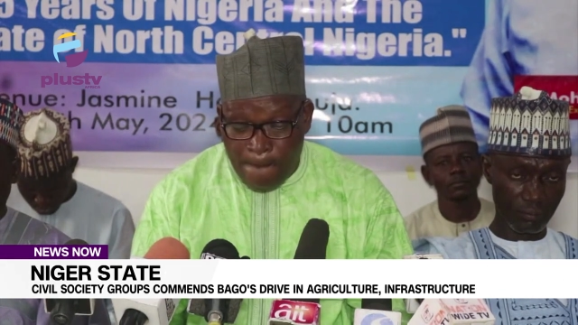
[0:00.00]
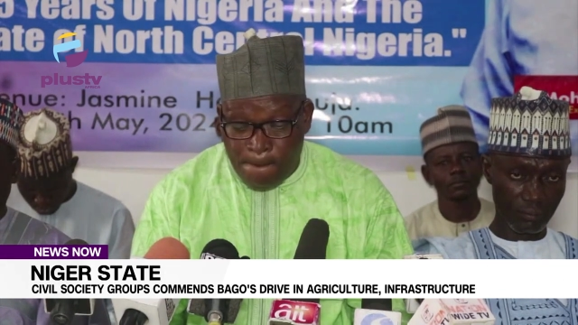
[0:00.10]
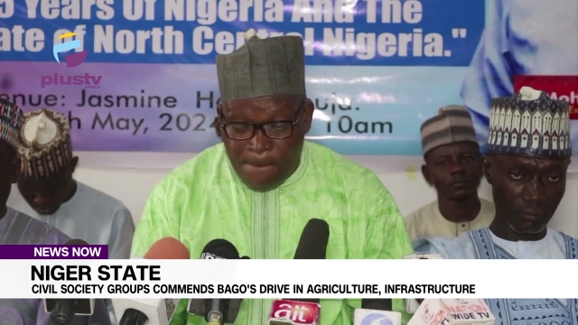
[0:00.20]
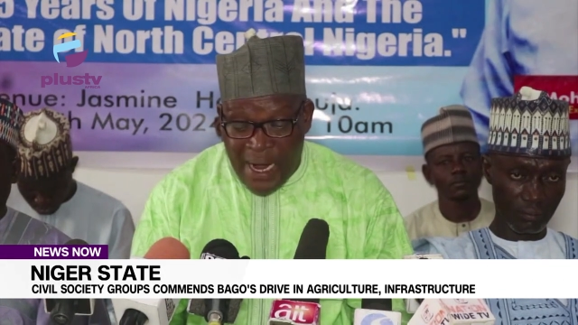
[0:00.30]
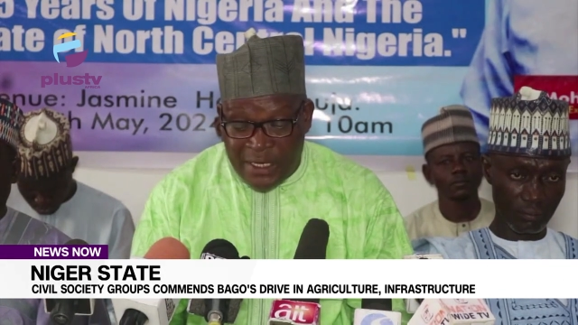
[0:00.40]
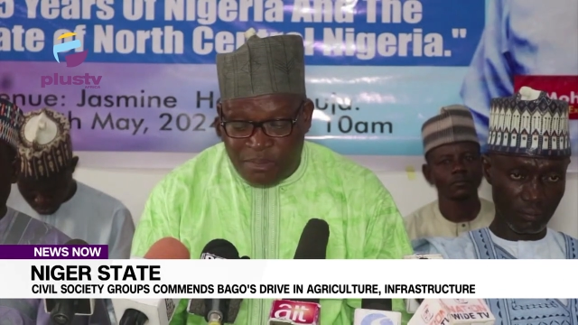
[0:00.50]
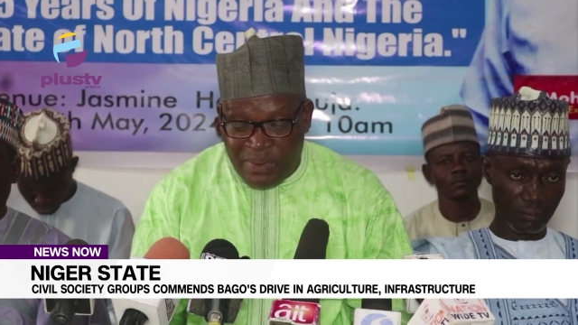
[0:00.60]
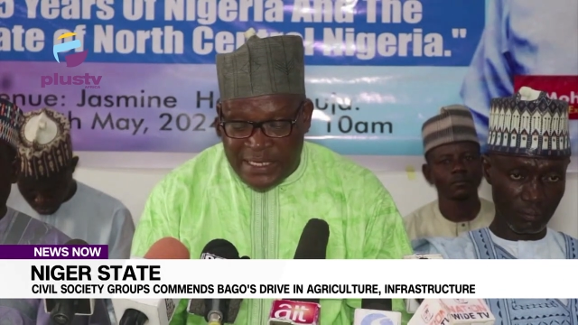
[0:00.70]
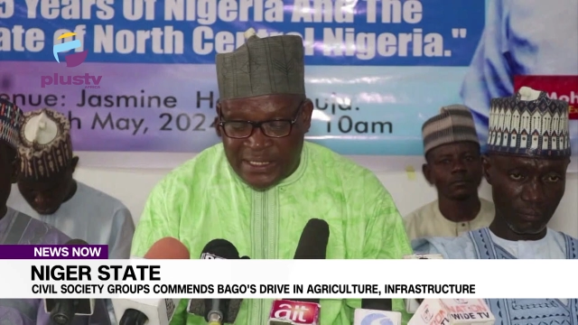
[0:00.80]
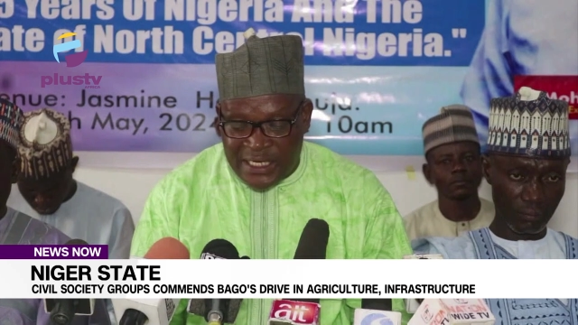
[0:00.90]
Speaker 1: marked
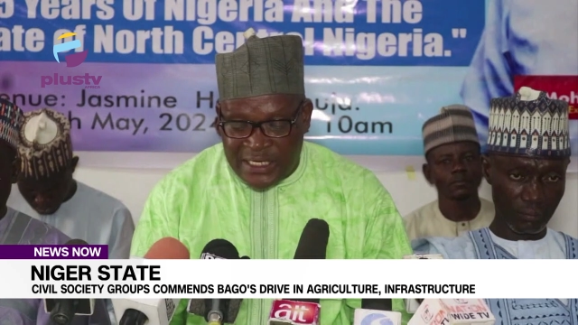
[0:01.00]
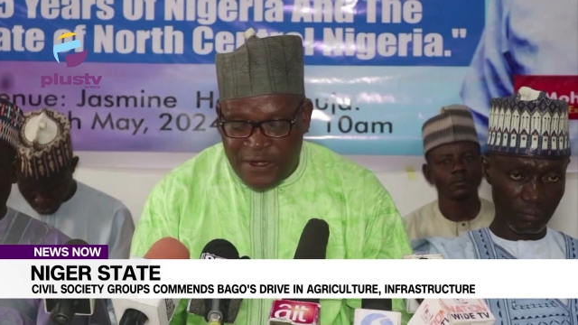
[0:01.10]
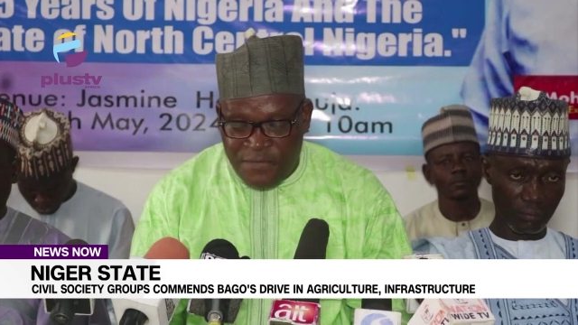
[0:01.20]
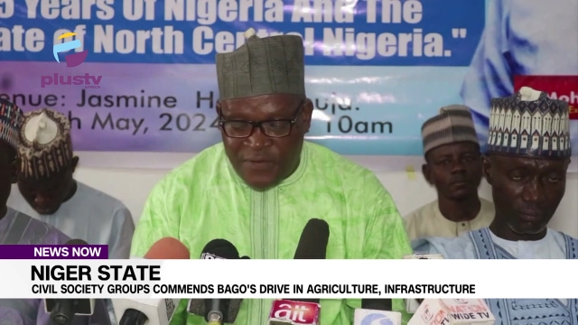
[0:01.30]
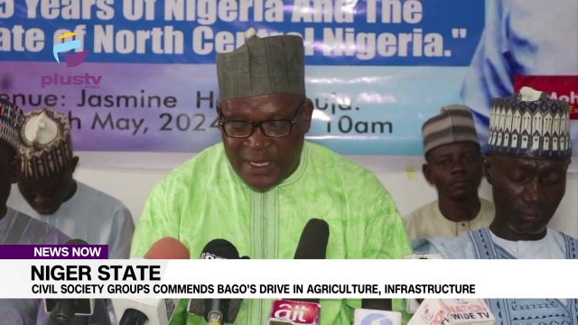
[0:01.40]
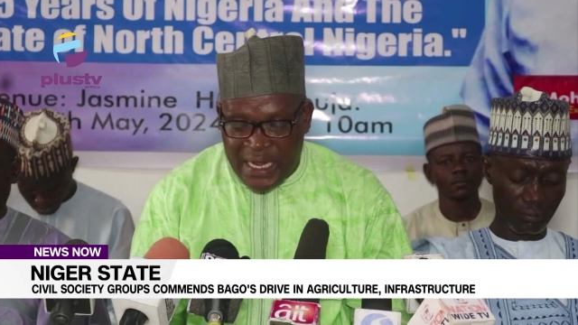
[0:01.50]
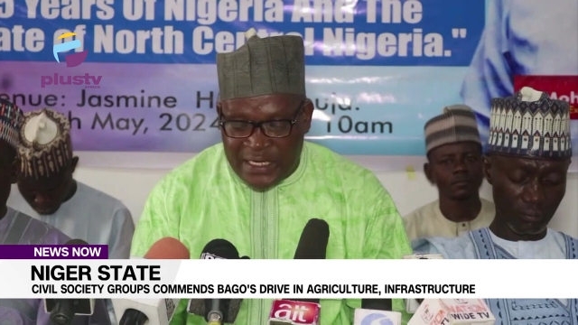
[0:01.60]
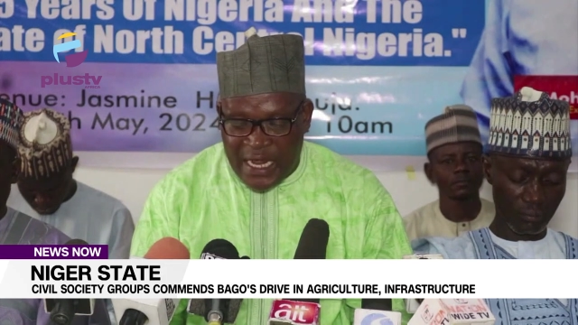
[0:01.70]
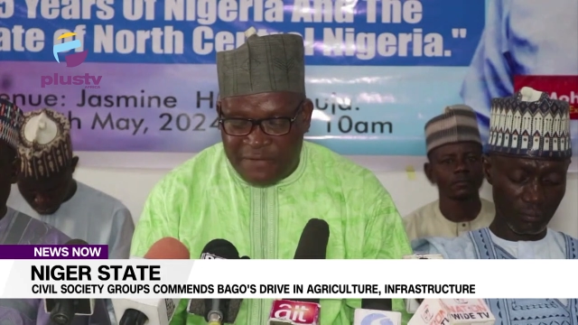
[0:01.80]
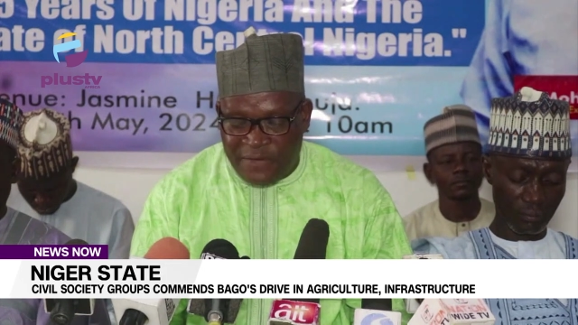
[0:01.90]
by
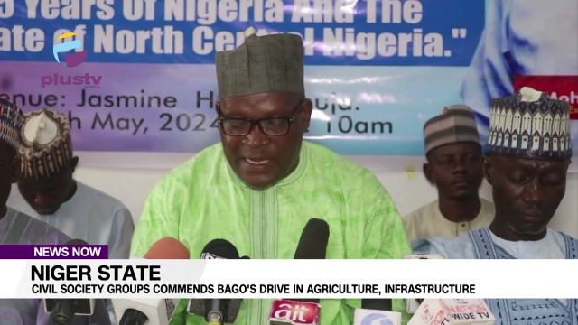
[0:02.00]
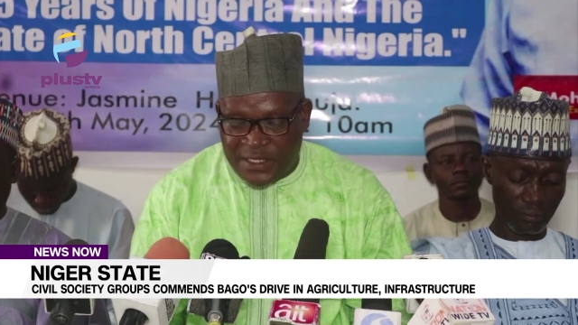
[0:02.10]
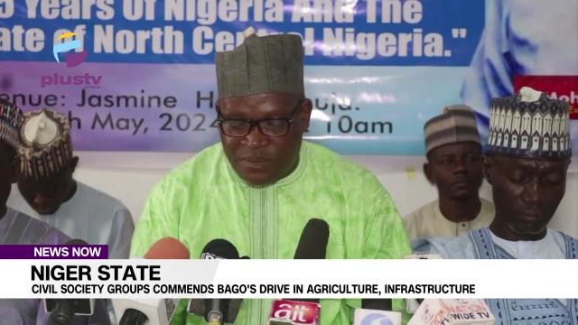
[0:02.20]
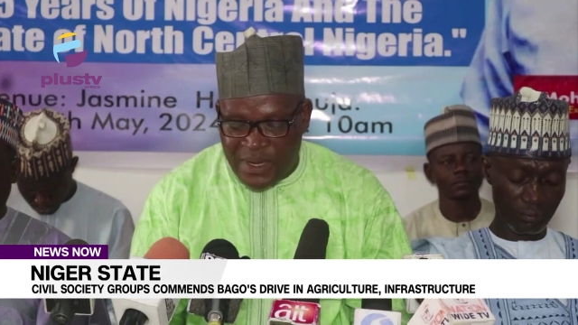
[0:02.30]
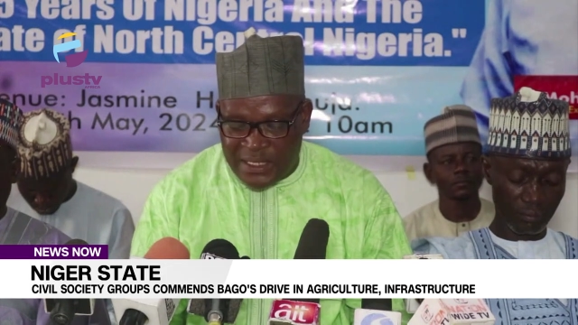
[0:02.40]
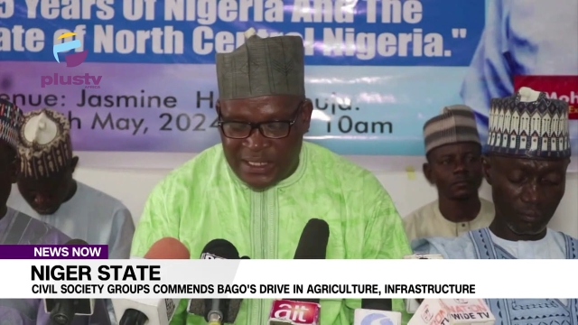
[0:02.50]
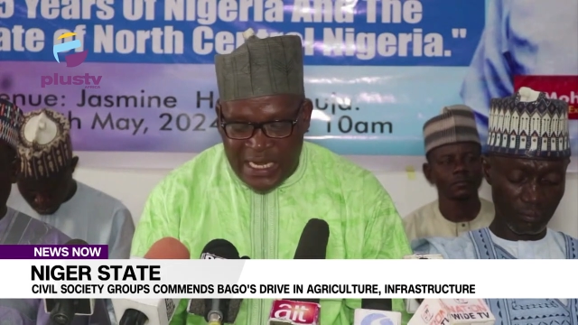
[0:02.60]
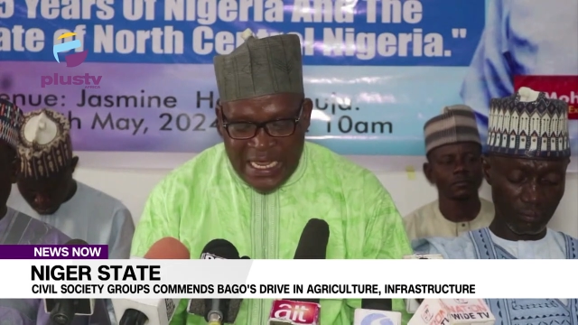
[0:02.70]
significant advancement